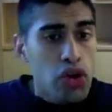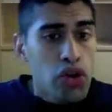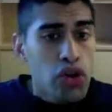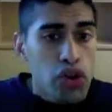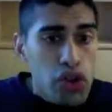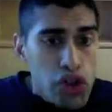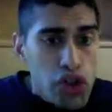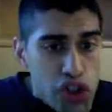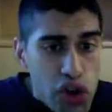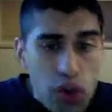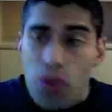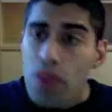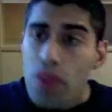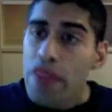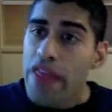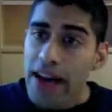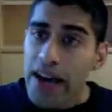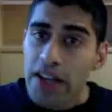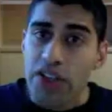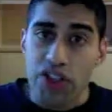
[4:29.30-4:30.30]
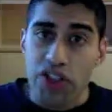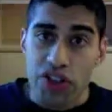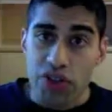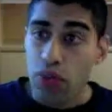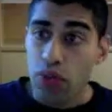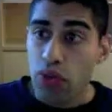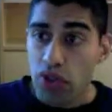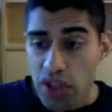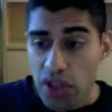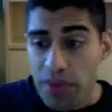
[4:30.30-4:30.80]
So that's
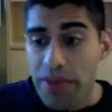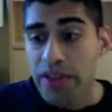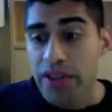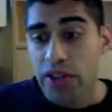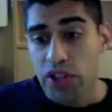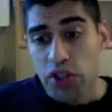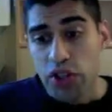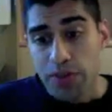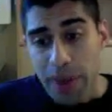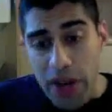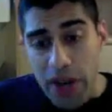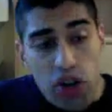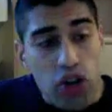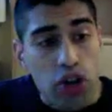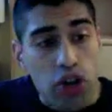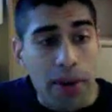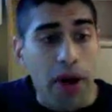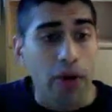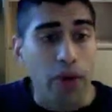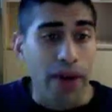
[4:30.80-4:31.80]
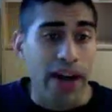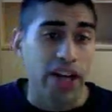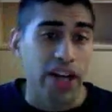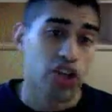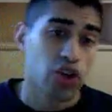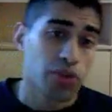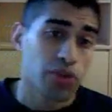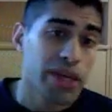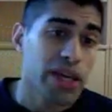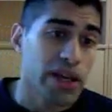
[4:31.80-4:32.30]
something that's special about rational
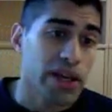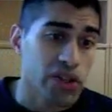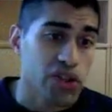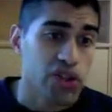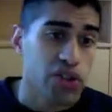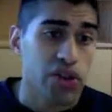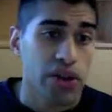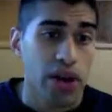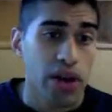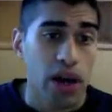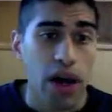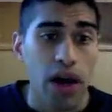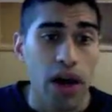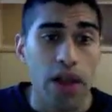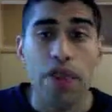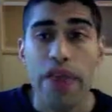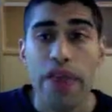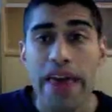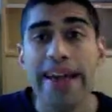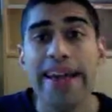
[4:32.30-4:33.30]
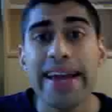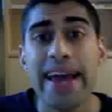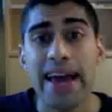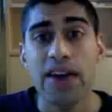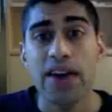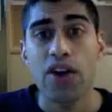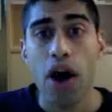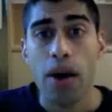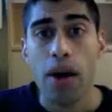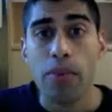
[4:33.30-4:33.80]
beings. They can
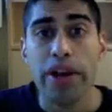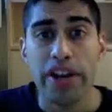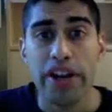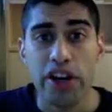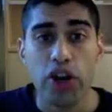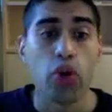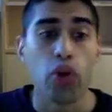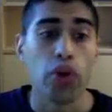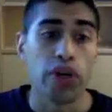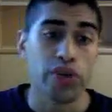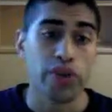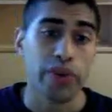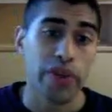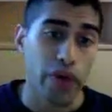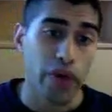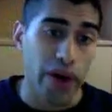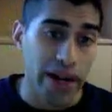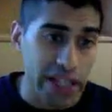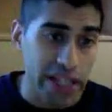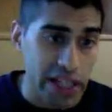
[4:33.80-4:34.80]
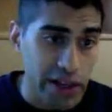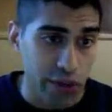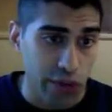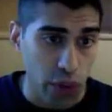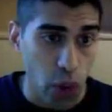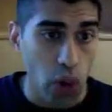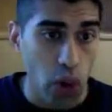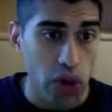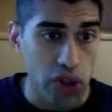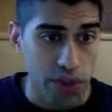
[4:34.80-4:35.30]
operate in accordance with their idea of
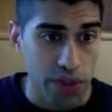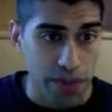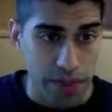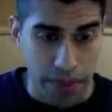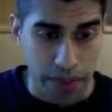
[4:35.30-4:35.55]
laws.